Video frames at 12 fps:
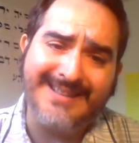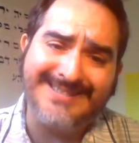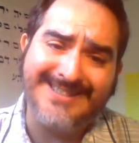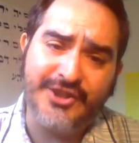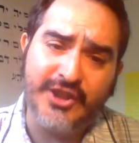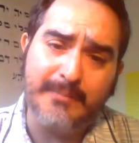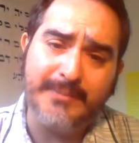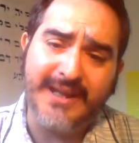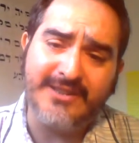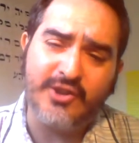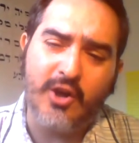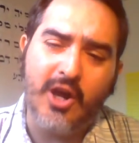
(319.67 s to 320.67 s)
Chip
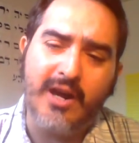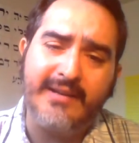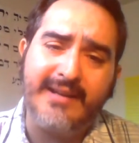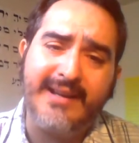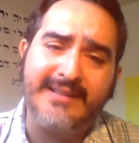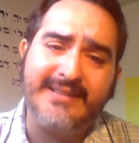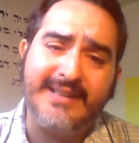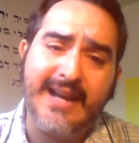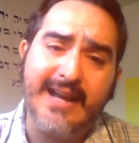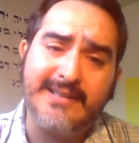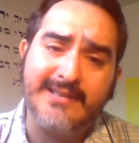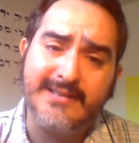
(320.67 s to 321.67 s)
gets caught, and he
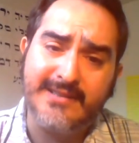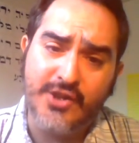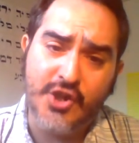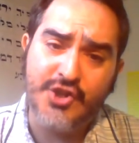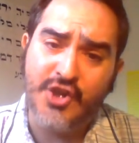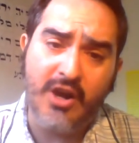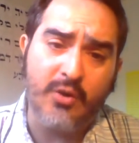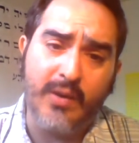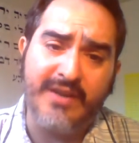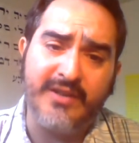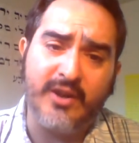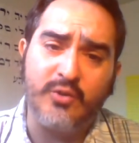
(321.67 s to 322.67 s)
asks
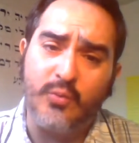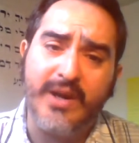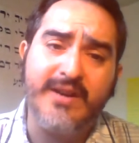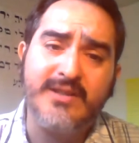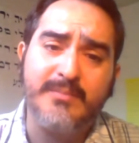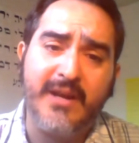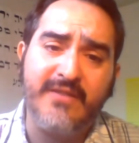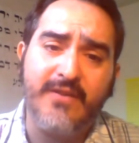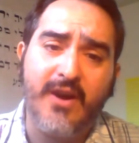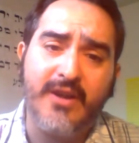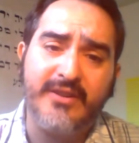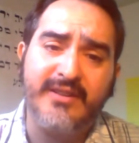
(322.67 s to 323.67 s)
Shockwave. He goes, "Where is my
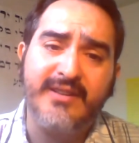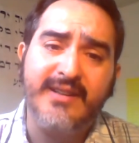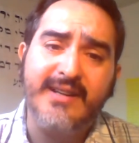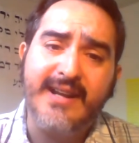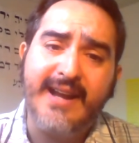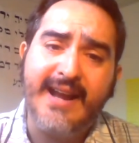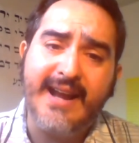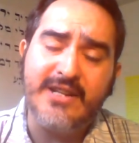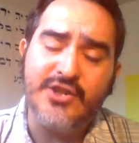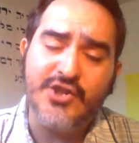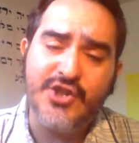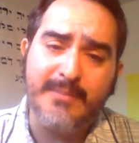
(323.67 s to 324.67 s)
father?"
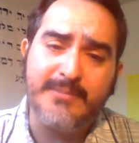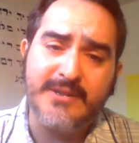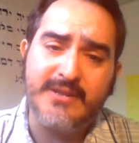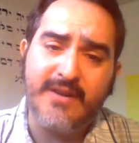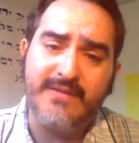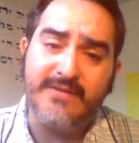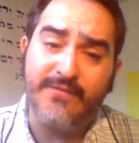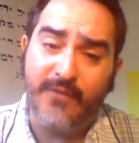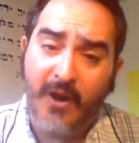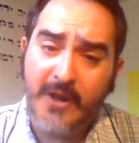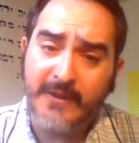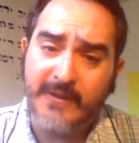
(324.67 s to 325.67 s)
And Chip's
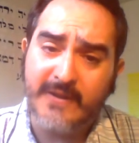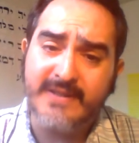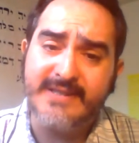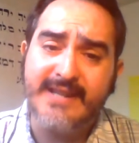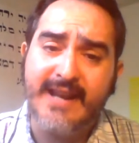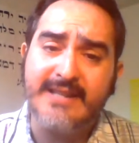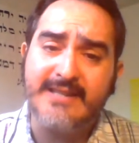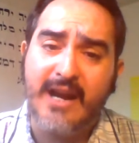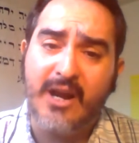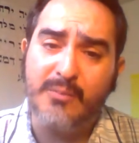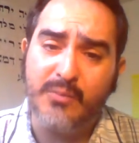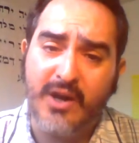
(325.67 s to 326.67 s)
father says,
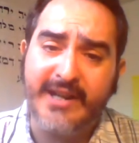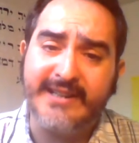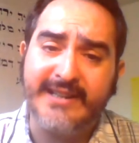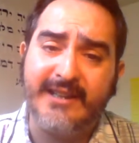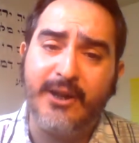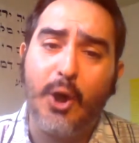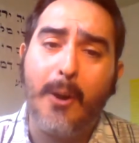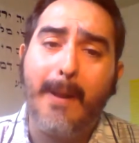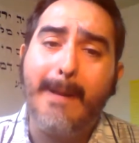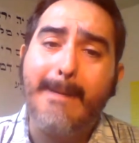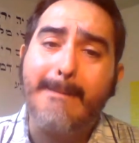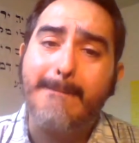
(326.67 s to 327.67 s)
"I'm right here."
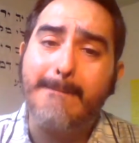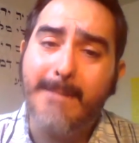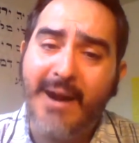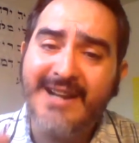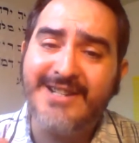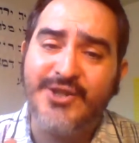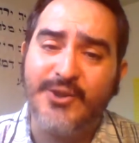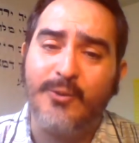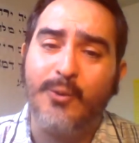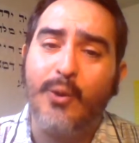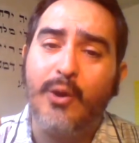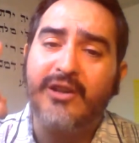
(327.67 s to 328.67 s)
Mind
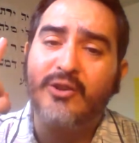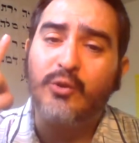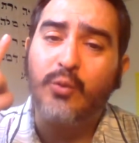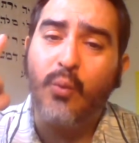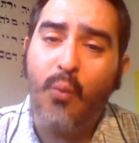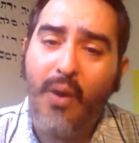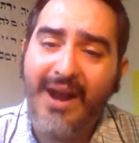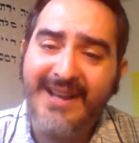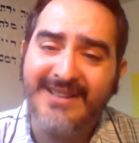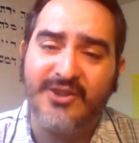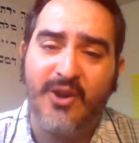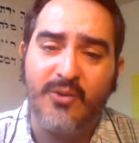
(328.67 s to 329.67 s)
you,
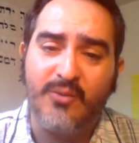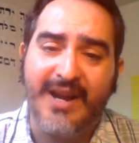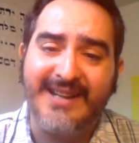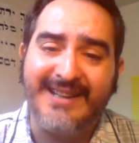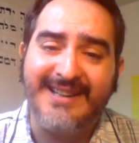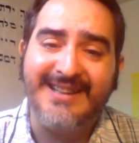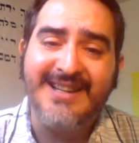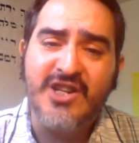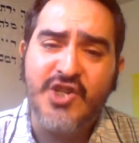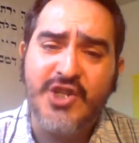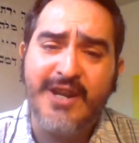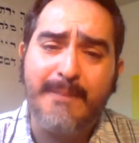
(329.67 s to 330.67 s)
twice already,
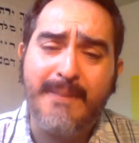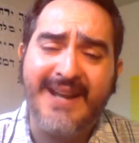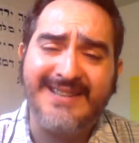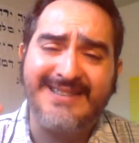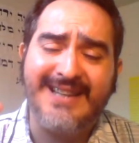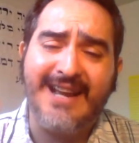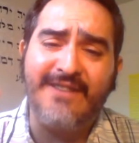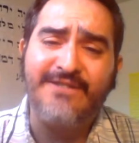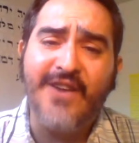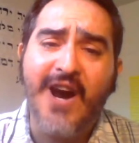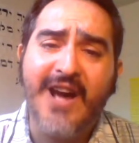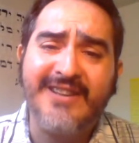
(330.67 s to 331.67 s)
Chip has said,
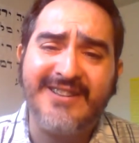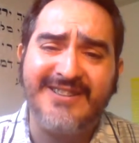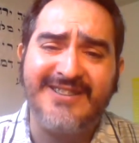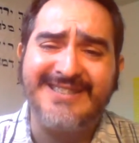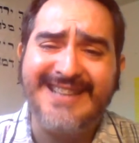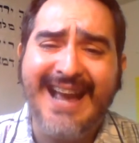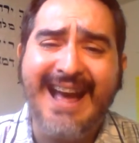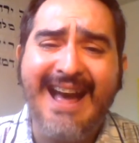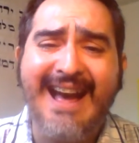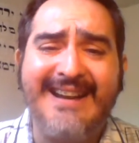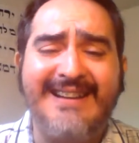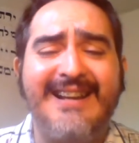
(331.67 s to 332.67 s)
"Father,
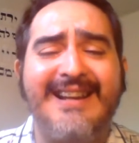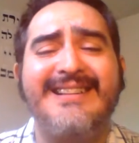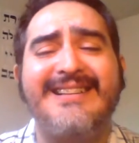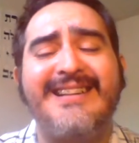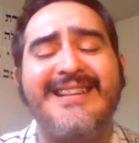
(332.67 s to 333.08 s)
Dad," and